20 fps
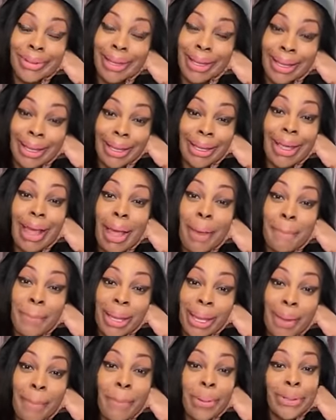He got
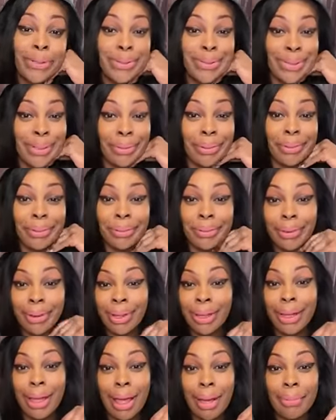bamboozled.
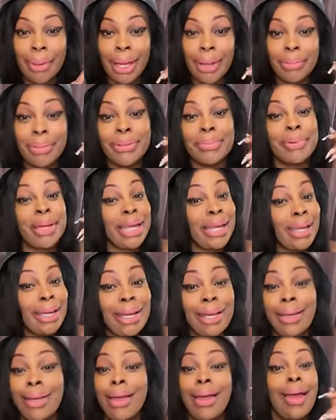He got bamboozled. But
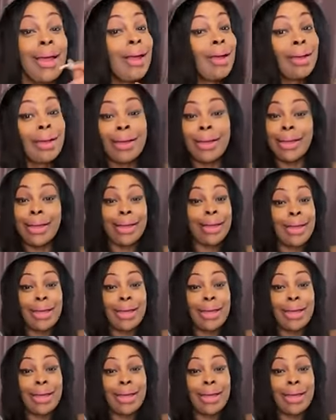he he, he